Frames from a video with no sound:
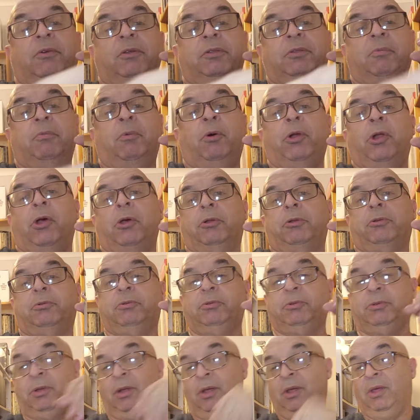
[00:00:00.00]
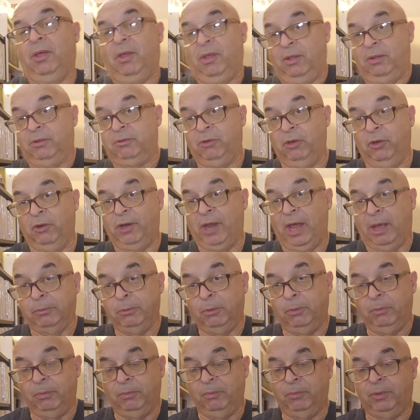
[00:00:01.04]
got the mono
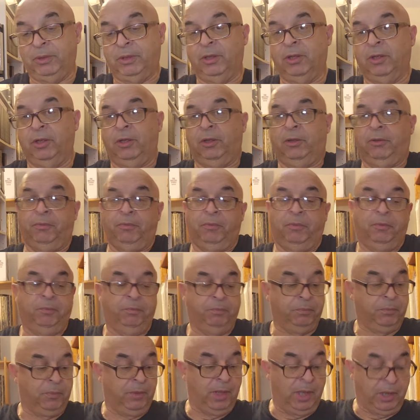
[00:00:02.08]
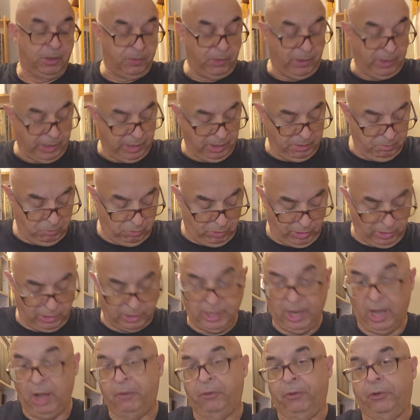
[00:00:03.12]
turntable with a Grotto mono
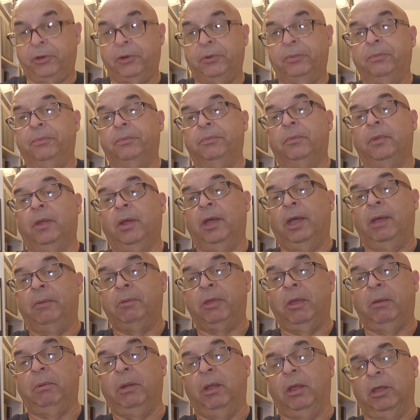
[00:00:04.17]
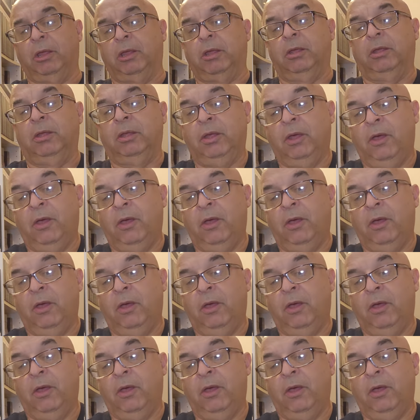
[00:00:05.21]
cartridge, MC Plus.